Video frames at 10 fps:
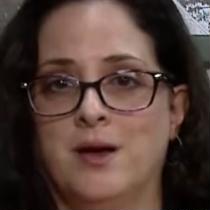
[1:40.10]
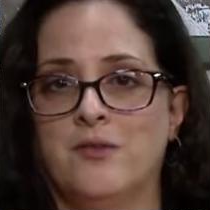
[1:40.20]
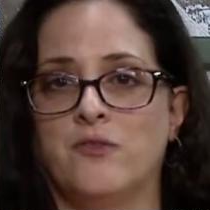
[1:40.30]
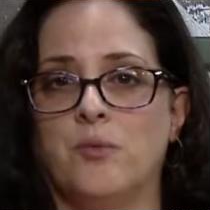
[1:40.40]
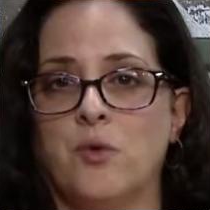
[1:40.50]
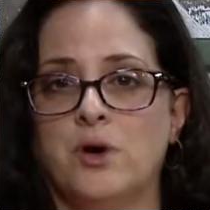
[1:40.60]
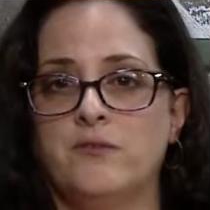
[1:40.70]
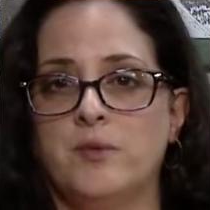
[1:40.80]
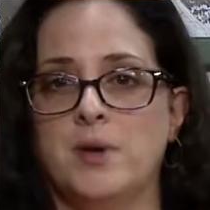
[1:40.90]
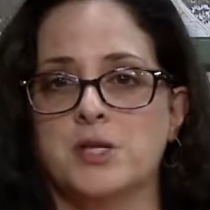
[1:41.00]
For more
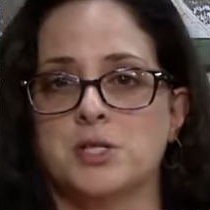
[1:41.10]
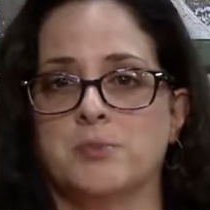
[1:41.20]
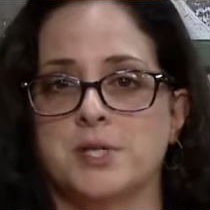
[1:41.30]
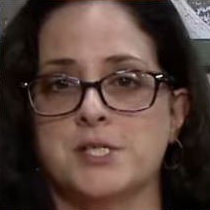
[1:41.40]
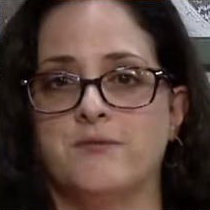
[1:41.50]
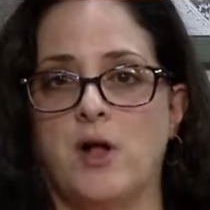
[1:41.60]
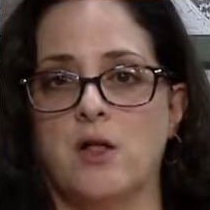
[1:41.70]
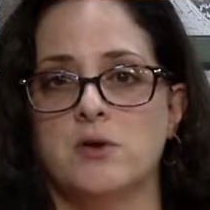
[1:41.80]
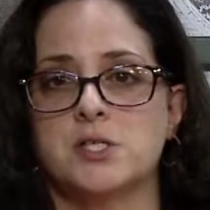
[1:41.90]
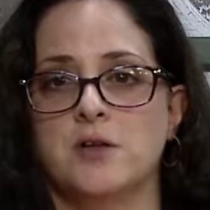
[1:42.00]
information, please
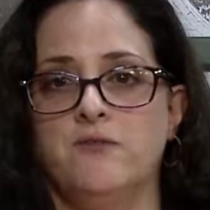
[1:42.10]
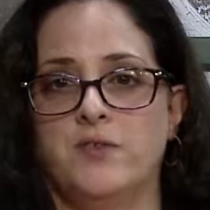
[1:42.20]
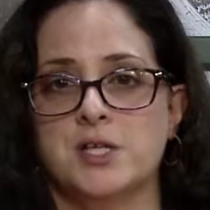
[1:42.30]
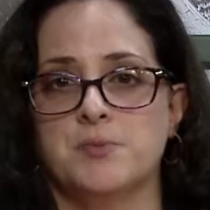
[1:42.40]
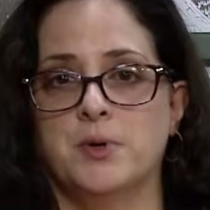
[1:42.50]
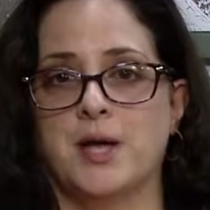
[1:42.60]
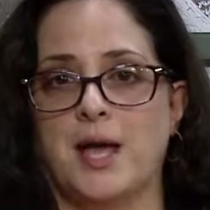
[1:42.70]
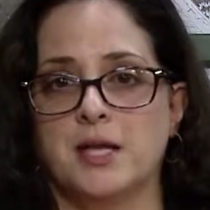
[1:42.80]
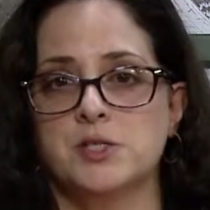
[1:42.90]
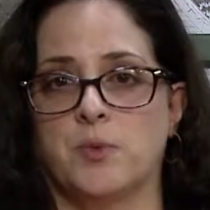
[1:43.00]
follow us on Facebook
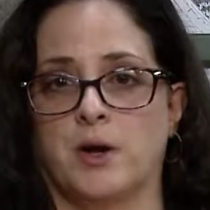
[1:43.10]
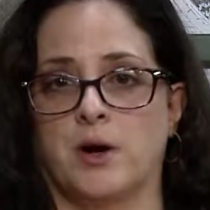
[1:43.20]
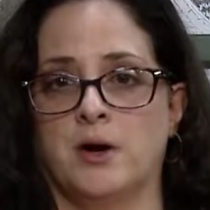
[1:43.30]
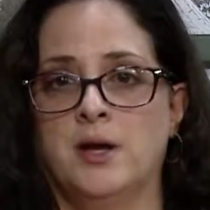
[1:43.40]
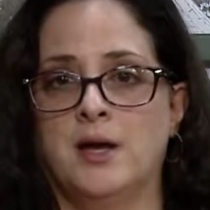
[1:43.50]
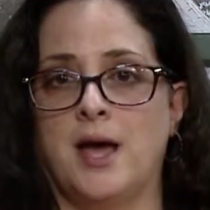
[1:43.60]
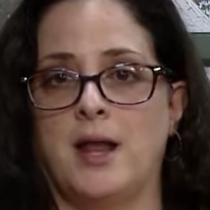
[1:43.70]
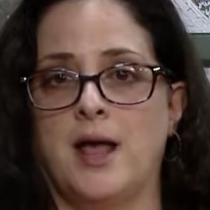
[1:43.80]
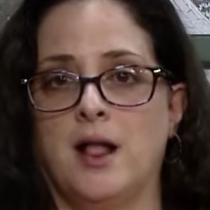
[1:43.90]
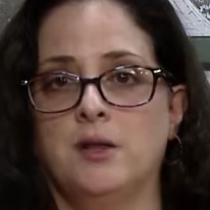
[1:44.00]
and Twitter
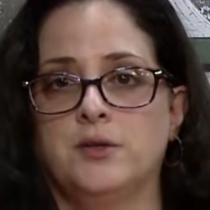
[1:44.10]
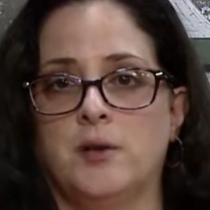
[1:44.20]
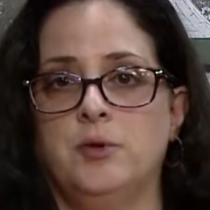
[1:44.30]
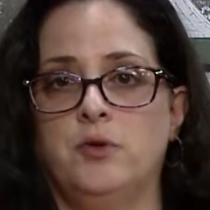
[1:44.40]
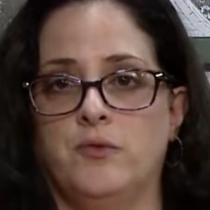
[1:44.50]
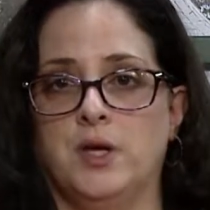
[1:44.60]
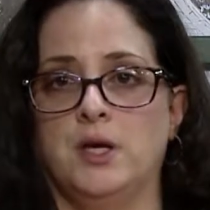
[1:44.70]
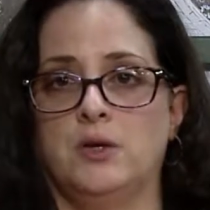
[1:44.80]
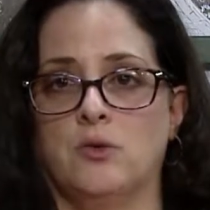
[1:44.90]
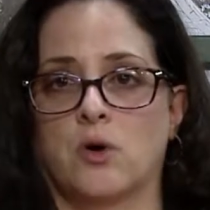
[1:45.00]
at
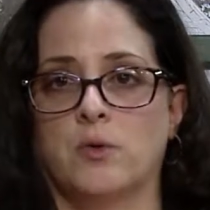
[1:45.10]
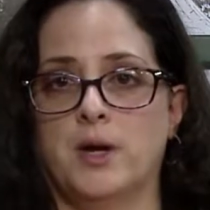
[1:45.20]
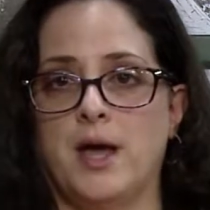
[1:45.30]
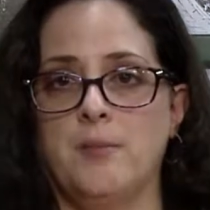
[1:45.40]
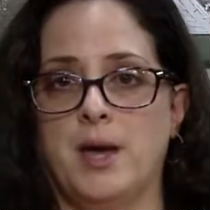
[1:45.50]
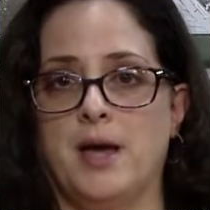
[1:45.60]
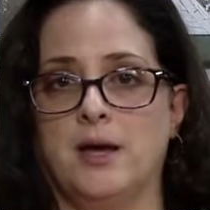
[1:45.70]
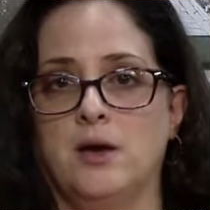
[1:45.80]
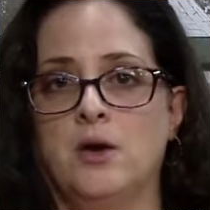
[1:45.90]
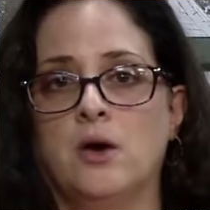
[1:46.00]
LWV Norwood
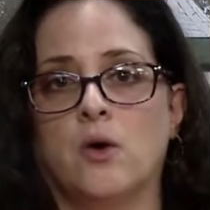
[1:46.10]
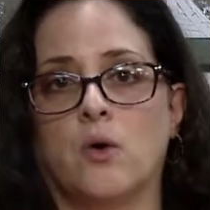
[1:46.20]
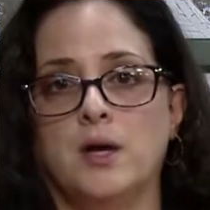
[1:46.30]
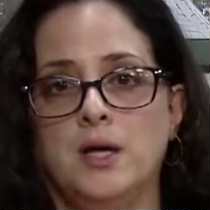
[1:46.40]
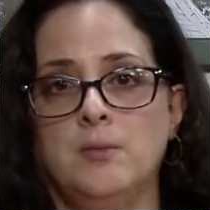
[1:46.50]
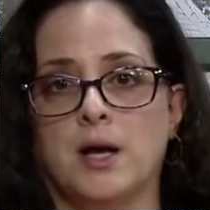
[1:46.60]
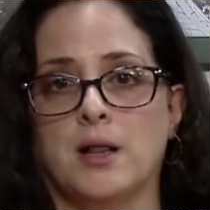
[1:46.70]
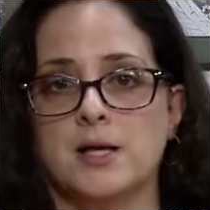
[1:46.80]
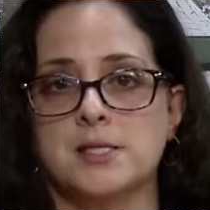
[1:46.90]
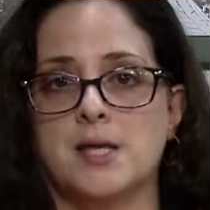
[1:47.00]
MA or email
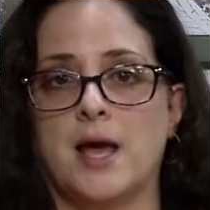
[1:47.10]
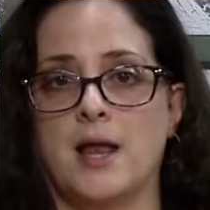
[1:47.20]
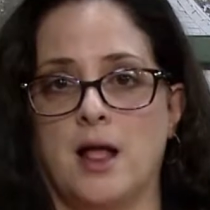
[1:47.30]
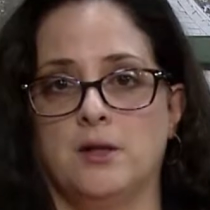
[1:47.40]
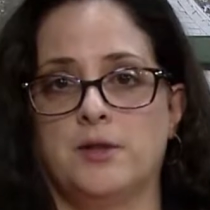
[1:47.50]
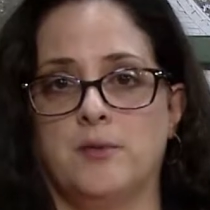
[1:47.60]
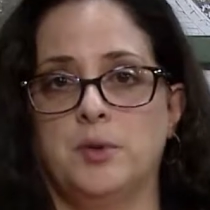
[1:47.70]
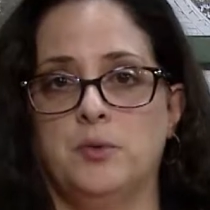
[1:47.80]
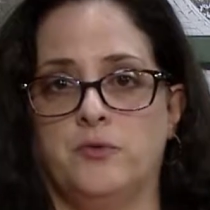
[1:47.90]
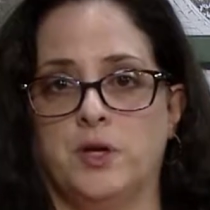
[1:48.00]
us at
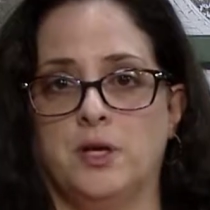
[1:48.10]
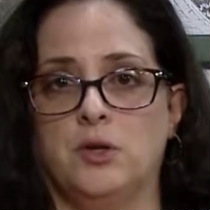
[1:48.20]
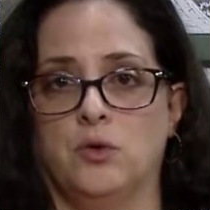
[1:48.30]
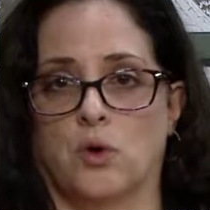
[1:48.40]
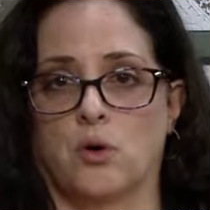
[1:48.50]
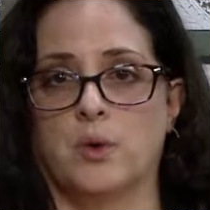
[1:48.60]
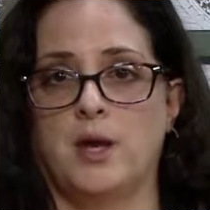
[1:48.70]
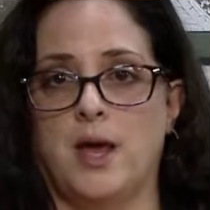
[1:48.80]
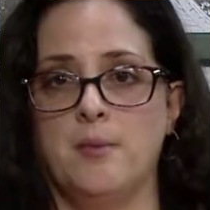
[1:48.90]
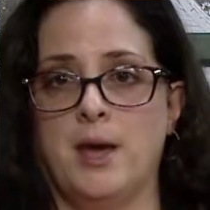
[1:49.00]

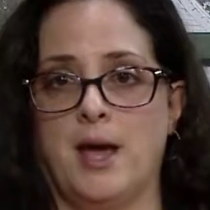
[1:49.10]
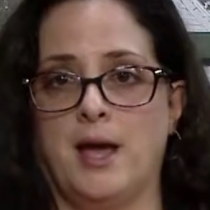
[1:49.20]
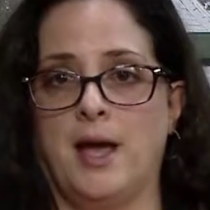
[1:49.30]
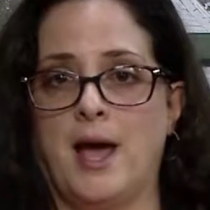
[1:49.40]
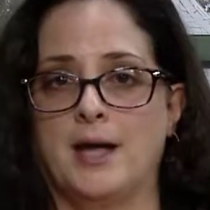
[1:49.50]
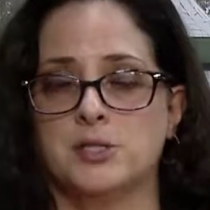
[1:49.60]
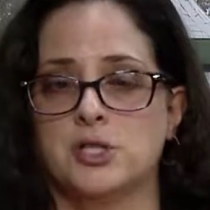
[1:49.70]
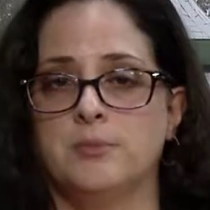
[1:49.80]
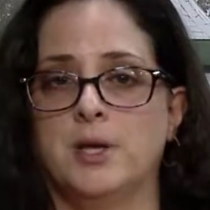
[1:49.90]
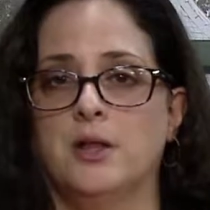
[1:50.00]
lwvnorwoodma at
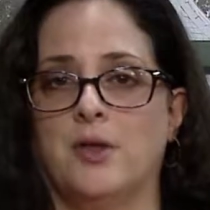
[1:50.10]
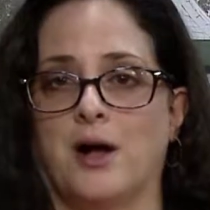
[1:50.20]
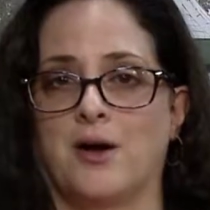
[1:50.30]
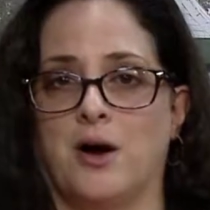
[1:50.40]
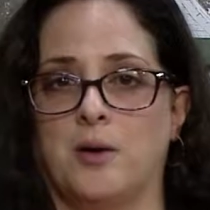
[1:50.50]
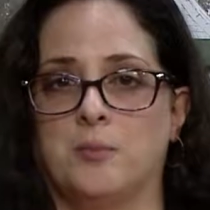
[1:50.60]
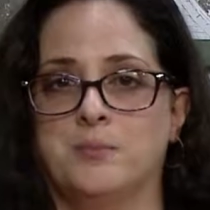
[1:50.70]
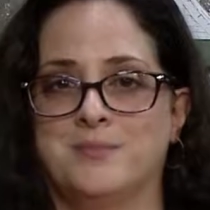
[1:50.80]
gmail.com.